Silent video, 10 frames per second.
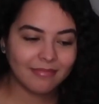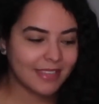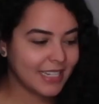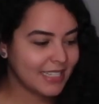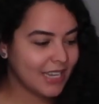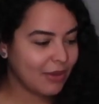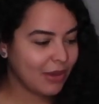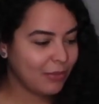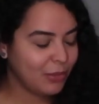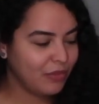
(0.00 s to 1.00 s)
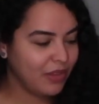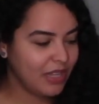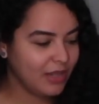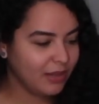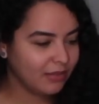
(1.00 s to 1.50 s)
that's how I would
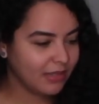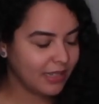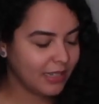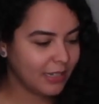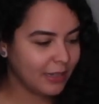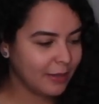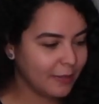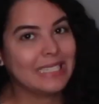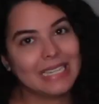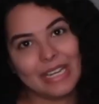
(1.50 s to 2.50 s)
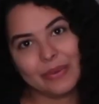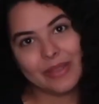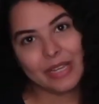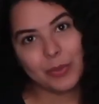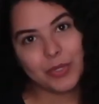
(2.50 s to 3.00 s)
feel. I don't
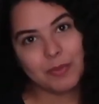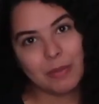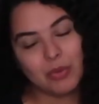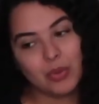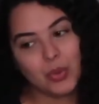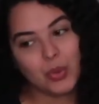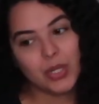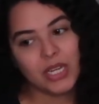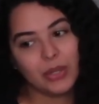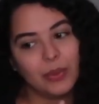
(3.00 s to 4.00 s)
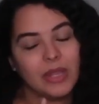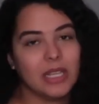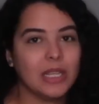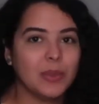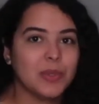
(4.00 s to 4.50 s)
think it was my mood. I don't
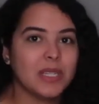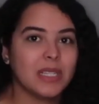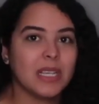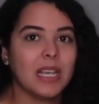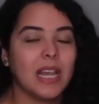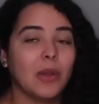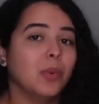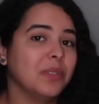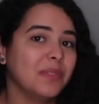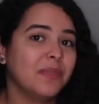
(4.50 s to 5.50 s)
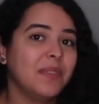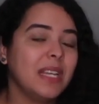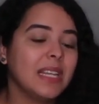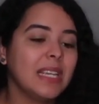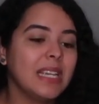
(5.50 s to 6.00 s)
think it was how I was
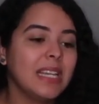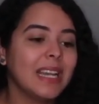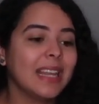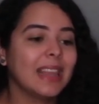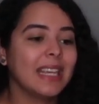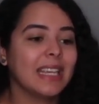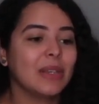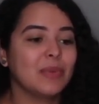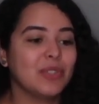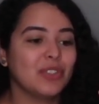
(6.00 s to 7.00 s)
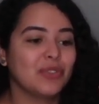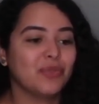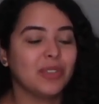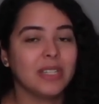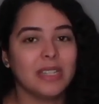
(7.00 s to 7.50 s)
feeling. I think it was
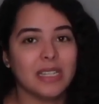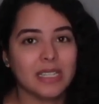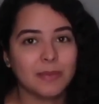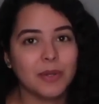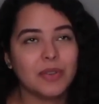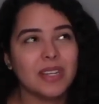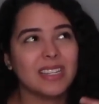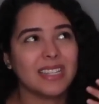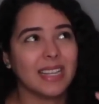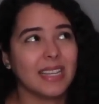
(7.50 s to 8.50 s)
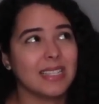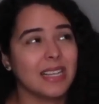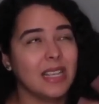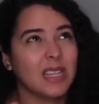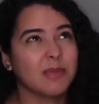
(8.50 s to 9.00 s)
just really the experience, and like I
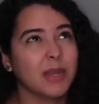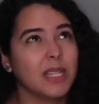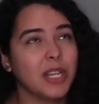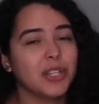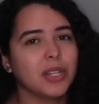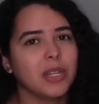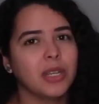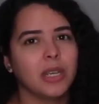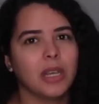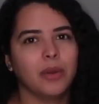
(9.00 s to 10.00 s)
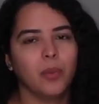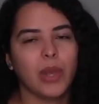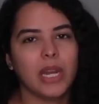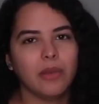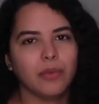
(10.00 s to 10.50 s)
said, the expectation and
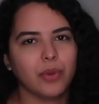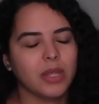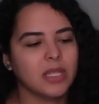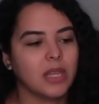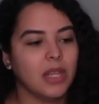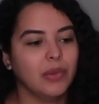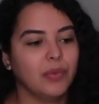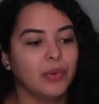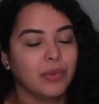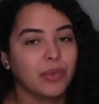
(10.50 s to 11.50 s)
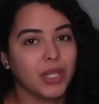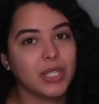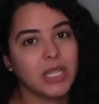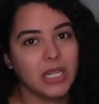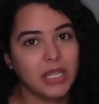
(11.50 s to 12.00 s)
waiting for this thing for
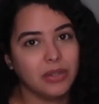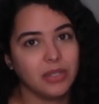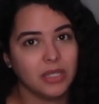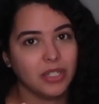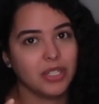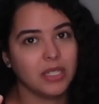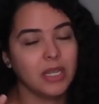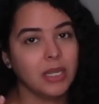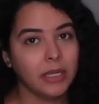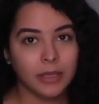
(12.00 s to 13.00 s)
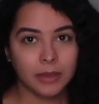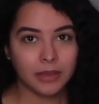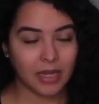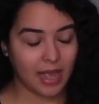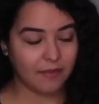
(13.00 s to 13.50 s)
13 years and just
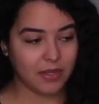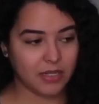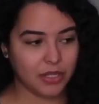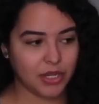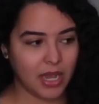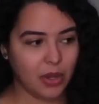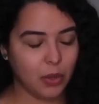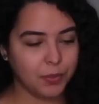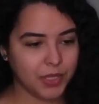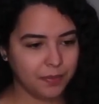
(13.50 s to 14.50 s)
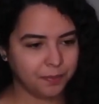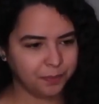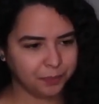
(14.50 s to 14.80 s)
having such high hopes and